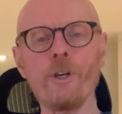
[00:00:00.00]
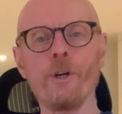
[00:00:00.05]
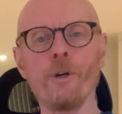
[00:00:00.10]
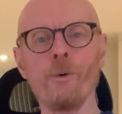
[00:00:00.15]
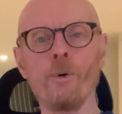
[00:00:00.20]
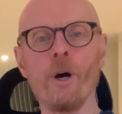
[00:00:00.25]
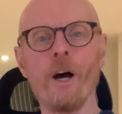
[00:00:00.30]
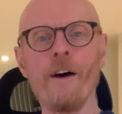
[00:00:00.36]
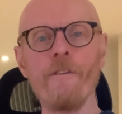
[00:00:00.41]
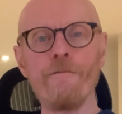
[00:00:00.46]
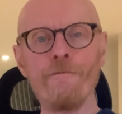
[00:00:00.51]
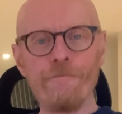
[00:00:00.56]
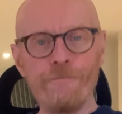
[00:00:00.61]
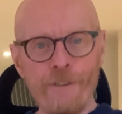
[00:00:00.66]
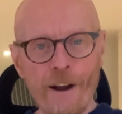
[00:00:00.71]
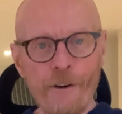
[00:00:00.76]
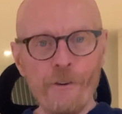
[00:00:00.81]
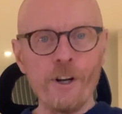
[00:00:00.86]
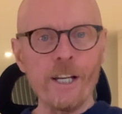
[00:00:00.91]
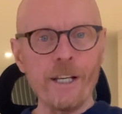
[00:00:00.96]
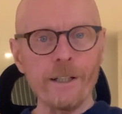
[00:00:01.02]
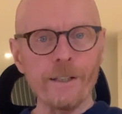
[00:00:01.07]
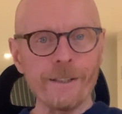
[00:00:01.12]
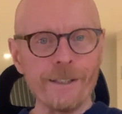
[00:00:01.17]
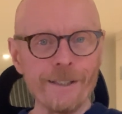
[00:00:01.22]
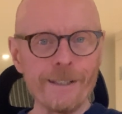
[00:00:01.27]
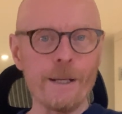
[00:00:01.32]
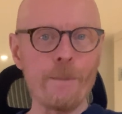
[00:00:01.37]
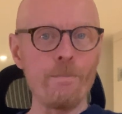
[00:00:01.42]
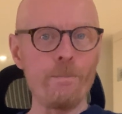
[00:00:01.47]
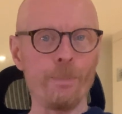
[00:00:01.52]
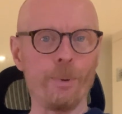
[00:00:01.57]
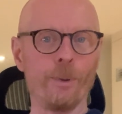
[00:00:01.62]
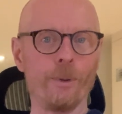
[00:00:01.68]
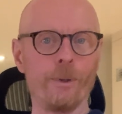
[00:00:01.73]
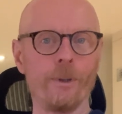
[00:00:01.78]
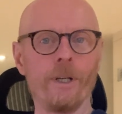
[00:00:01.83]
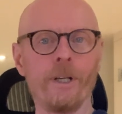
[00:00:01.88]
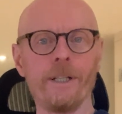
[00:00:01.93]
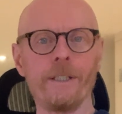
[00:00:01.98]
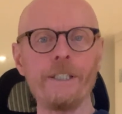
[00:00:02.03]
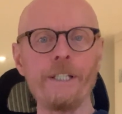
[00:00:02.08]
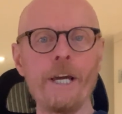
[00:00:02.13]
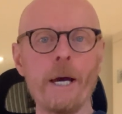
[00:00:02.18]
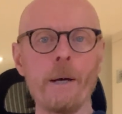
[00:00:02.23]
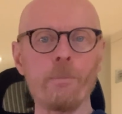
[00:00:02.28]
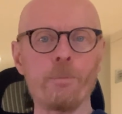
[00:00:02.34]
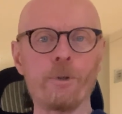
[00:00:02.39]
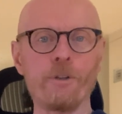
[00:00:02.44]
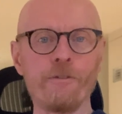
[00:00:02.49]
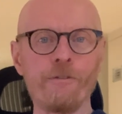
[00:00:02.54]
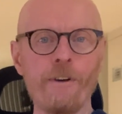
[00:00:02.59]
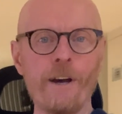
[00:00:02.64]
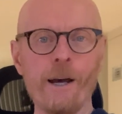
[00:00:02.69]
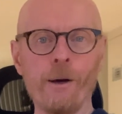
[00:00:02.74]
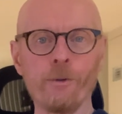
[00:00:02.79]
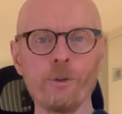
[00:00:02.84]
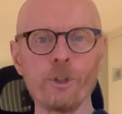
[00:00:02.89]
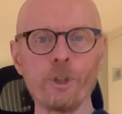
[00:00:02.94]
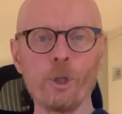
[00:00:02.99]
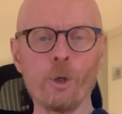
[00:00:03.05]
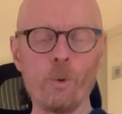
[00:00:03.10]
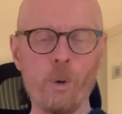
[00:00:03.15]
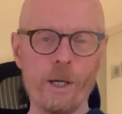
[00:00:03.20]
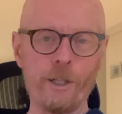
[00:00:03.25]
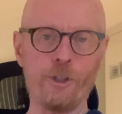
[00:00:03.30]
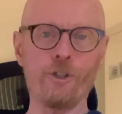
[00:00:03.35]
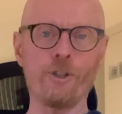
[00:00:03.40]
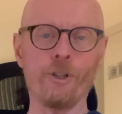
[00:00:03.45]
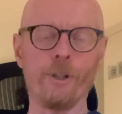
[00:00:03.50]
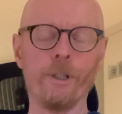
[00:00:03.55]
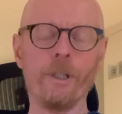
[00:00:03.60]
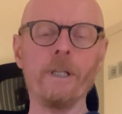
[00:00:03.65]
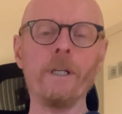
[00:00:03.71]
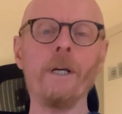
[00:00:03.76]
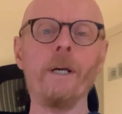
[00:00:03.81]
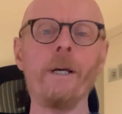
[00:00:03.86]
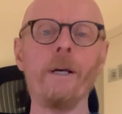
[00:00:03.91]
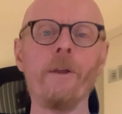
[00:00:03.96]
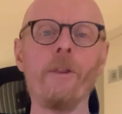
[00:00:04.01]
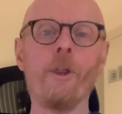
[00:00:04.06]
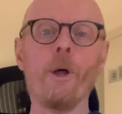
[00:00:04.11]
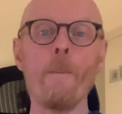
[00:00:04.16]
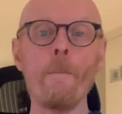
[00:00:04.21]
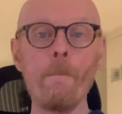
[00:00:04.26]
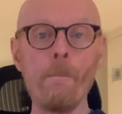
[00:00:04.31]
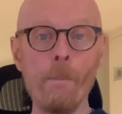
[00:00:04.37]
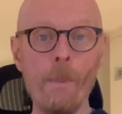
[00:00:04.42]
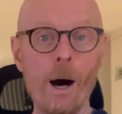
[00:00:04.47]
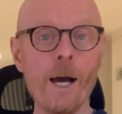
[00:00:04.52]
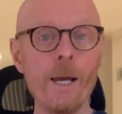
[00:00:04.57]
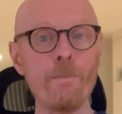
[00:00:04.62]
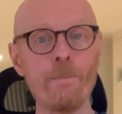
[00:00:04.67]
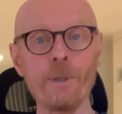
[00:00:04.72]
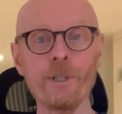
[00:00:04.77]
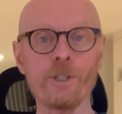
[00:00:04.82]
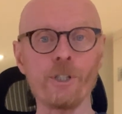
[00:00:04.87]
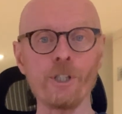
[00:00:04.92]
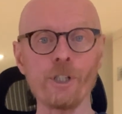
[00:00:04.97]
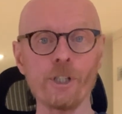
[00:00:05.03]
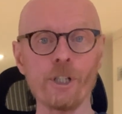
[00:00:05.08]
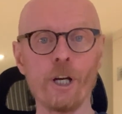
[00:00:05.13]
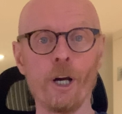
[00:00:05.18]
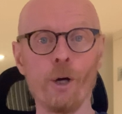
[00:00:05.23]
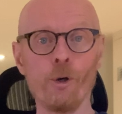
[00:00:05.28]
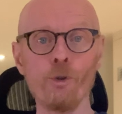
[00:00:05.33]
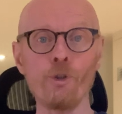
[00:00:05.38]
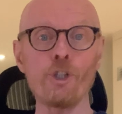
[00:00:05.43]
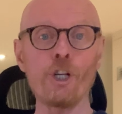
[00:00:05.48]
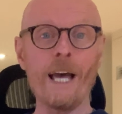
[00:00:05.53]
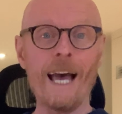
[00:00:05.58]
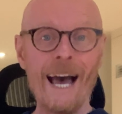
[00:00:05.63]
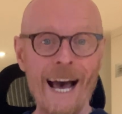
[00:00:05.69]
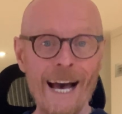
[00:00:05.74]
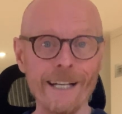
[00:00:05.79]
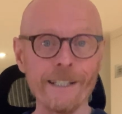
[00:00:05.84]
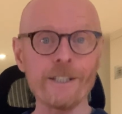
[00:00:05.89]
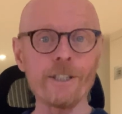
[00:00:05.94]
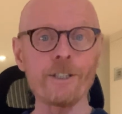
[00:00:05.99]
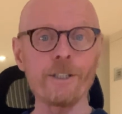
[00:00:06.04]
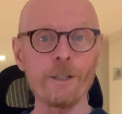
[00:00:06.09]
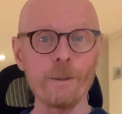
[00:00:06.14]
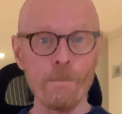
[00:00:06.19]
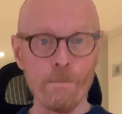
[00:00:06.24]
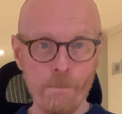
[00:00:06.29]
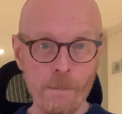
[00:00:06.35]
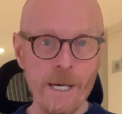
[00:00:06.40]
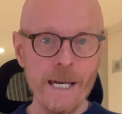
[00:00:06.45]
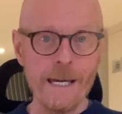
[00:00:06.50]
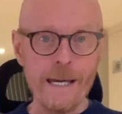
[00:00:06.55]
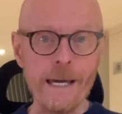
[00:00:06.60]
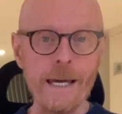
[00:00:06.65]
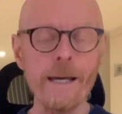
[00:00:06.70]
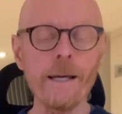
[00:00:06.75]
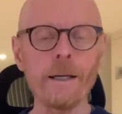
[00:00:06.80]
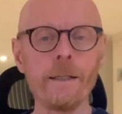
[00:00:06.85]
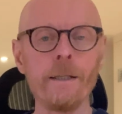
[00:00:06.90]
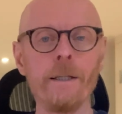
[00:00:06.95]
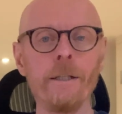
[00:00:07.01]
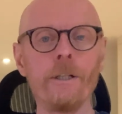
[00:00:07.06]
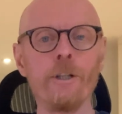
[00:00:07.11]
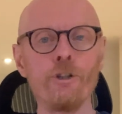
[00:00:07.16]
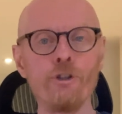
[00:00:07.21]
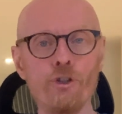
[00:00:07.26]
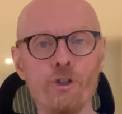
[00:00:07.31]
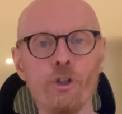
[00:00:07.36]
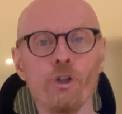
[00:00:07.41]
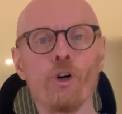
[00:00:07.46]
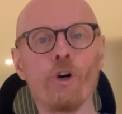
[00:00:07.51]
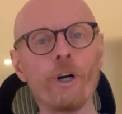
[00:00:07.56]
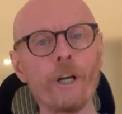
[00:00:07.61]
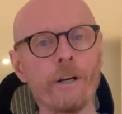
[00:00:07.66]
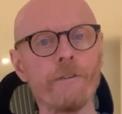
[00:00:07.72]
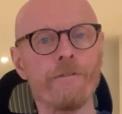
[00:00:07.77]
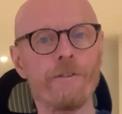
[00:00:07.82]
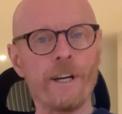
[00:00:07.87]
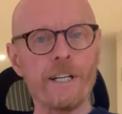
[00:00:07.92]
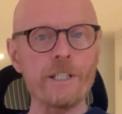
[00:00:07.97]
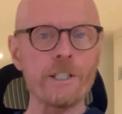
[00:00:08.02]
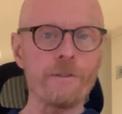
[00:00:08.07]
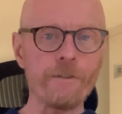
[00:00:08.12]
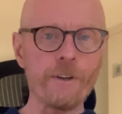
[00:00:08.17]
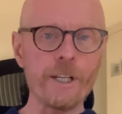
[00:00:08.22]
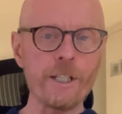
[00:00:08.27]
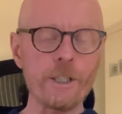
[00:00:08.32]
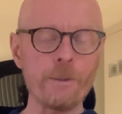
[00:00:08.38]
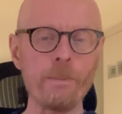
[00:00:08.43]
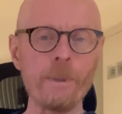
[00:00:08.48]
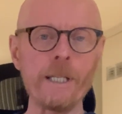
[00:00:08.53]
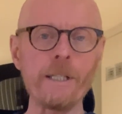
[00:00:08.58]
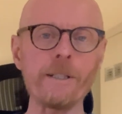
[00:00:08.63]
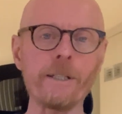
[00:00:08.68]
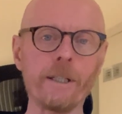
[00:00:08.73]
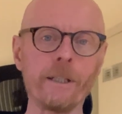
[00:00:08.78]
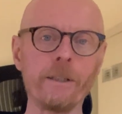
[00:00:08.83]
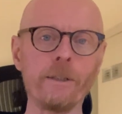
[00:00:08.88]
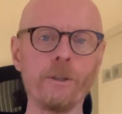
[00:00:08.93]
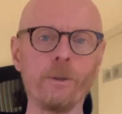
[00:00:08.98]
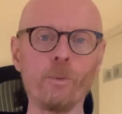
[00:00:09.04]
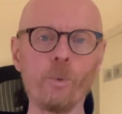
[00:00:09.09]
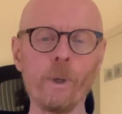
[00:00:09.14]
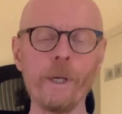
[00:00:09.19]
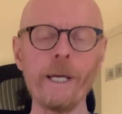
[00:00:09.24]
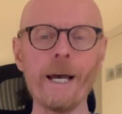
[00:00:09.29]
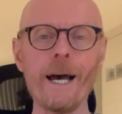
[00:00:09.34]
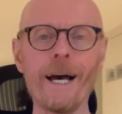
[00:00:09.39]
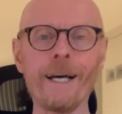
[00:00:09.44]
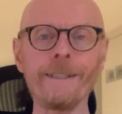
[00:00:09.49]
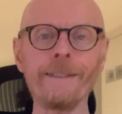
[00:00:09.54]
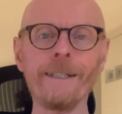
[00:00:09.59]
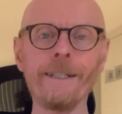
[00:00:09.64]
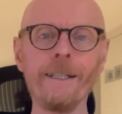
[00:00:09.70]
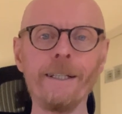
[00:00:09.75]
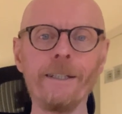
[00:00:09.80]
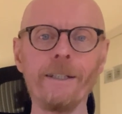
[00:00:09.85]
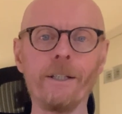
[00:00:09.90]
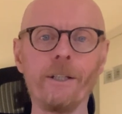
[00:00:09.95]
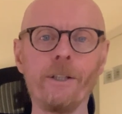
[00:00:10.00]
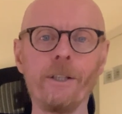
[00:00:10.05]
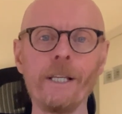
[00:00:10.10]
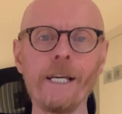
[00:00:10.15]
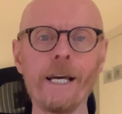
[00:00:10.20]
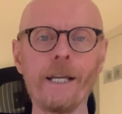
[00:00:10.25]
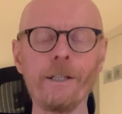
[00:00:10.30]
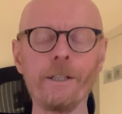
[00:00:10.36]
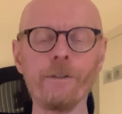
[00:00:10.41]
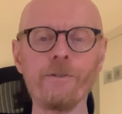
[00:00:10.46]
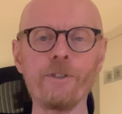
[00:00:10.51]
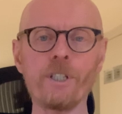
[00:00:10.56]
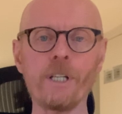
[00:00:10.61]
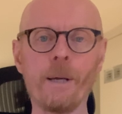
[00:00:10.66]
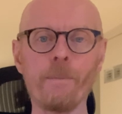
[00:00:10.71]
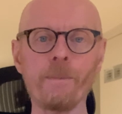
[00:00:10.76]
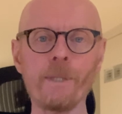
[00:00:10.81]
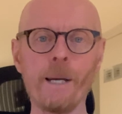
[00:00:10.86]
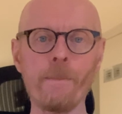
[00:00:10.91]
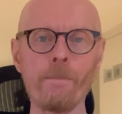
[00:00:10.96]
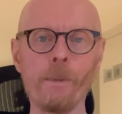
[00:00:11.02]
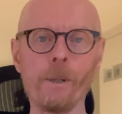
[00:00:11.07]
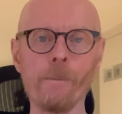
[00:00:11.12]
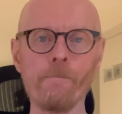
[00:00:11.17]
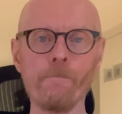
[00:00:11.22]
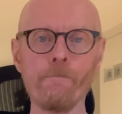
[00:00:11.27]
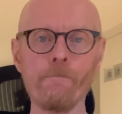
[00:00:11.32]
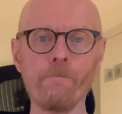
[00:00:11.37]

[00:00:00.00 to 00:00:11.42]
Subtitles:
you a very simple and yet profound question that my business coach asked me during a face-to-face meeting that we had at the end of September.